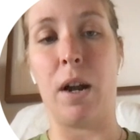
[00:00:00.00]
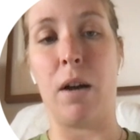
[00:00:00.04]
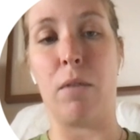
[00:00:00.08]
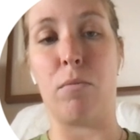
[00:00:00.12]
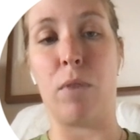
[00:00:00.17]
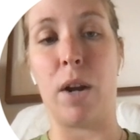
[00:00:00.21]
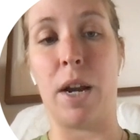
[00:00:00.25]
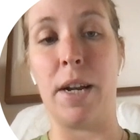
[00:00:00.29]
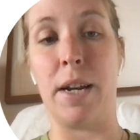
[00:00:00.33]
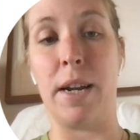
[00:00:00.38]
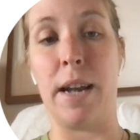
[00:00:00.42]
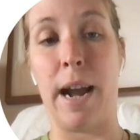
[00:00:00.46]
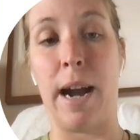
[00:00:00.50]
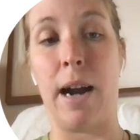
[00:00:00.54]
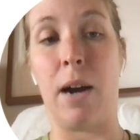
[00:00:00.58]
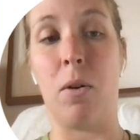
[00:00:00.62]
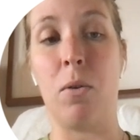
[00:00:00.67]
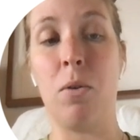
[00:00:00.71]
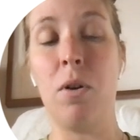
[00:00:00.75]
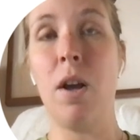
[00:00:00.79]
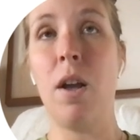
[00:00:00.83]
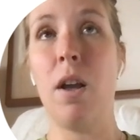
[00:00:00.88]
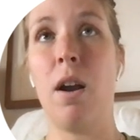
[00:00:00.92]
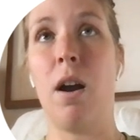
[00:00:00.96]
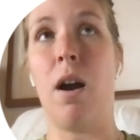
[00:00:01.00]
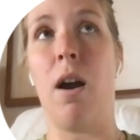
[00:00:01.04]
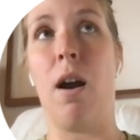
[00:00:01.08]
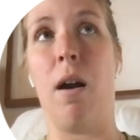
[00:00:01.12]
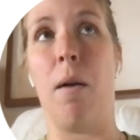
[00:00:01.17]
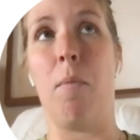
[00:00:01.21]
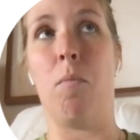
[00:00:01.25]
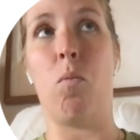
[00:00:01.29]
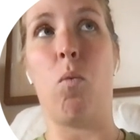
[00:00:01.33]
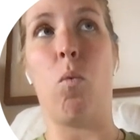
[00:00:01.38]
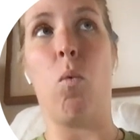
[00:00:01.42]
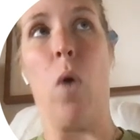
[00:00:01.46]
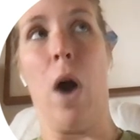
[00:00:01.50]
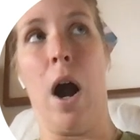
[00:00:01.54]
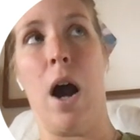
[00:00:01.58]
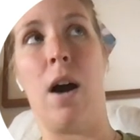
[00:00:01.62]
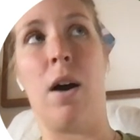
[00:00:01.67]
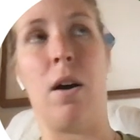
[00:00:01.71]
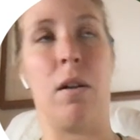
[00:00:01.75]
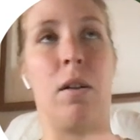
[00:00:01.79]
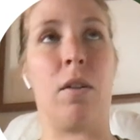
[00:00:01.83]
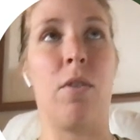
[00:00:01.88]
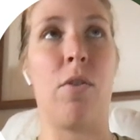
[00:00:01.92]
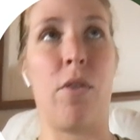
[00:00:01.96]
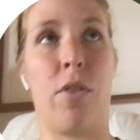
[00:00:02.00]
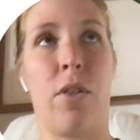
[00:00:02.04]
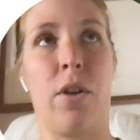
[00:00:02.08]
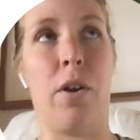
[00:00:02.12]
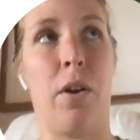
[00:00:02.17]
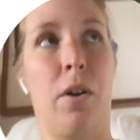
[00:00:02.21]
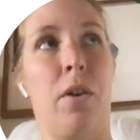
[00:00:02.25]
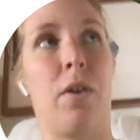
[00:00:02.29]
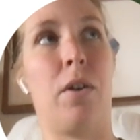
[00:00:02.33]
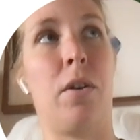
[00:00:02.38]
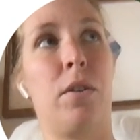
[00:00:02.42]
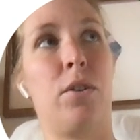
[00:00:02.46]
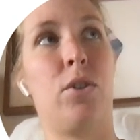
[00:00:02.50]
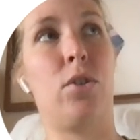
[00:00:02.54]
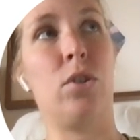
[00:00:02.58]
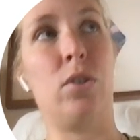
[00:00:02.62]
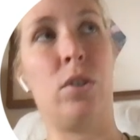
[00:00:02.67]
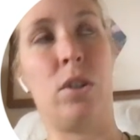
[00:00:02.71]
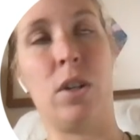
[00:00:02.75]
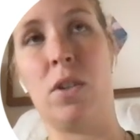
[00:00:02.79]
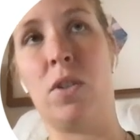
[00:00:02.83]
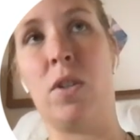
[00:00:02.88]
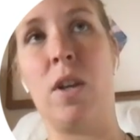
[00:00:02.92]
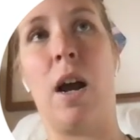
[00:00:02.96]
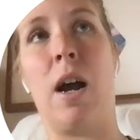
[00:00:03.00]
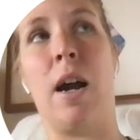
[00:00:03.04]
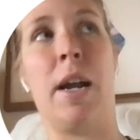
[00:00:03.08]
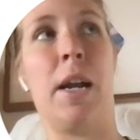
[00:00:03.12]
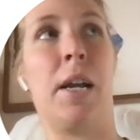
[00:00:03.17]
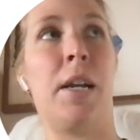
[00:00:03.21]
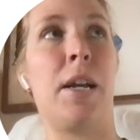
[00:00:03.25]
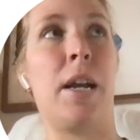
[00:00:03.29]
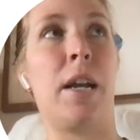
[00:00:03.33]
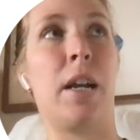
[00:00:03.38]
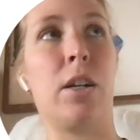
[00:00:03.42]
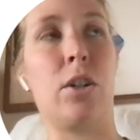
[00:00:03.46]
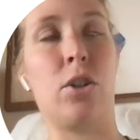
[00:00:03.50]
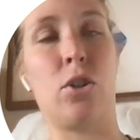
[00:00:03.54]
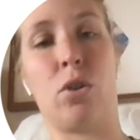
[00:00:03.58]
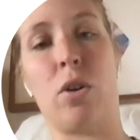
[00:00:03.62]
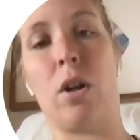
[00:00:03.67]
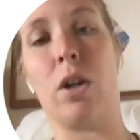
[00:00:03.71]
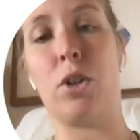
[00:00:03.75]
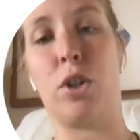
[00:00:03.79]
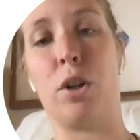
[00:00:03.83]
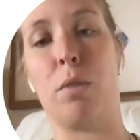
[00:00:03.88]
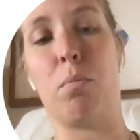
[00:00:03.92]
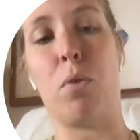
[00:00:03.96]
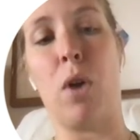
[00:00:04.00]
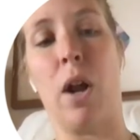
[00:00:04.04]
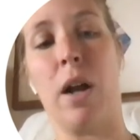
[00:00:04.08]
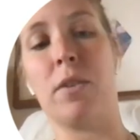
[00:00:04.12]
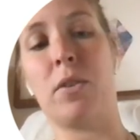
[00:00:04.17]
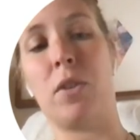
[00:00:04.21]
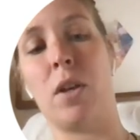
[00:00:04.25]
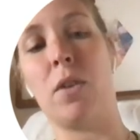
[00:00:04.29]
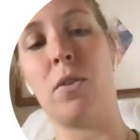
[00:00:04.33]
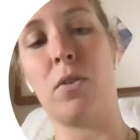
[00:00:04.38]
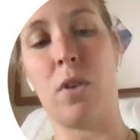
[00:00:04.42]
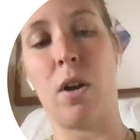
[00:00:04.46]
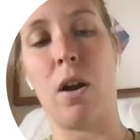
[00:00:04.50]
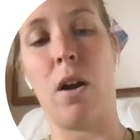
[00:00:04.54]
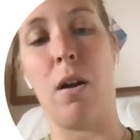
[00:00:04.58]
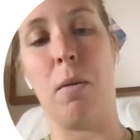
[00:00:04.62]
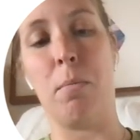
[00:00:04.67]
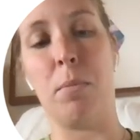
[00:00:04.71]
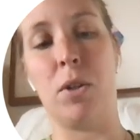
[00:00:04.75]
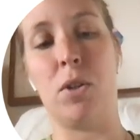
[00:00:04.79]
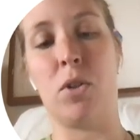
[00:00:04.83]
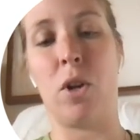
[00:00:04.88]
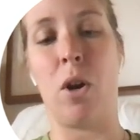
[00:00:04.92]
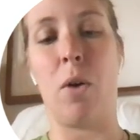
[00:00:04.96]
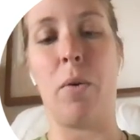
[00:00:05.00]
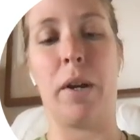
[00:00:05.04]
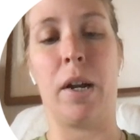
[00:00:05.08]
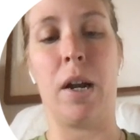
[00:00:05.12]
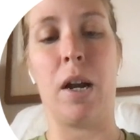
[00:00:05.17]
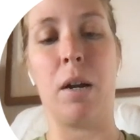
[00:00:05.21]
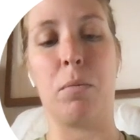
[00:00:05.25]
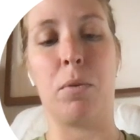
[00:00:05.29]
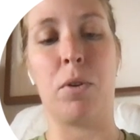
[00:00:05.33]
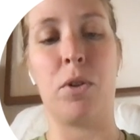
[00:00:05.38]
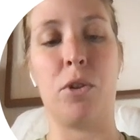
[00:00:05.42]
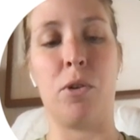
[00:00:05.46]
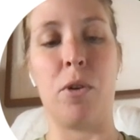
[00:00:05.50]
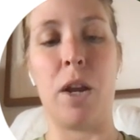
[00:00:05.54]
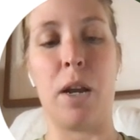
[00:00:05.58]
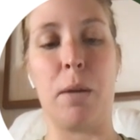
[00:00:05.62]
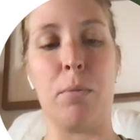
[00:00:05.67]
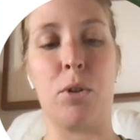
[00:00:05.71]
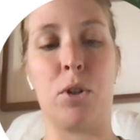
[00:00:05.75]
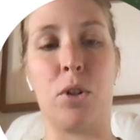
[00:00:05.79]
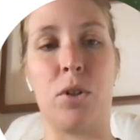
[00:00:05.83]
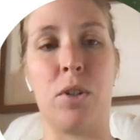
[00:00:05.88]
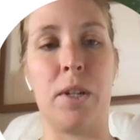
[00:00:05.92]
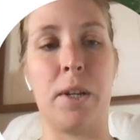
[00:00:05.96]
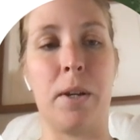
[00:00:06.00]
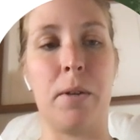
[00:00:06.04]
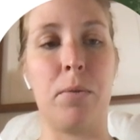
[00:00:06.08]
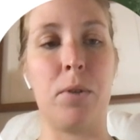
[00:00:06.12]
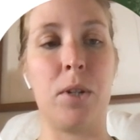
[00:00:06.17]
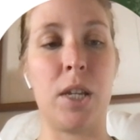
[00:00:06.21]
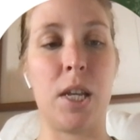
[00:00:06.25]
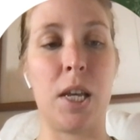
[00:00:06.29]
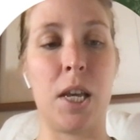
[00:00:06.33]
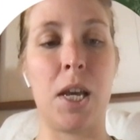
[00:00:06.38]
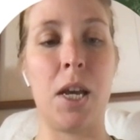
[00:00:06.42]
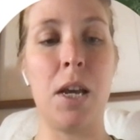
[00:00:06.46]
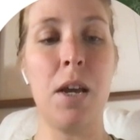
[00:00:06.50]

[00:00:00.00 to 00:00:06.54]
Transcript: on right now, while the design and construction process is going on with New Hampshire DOT.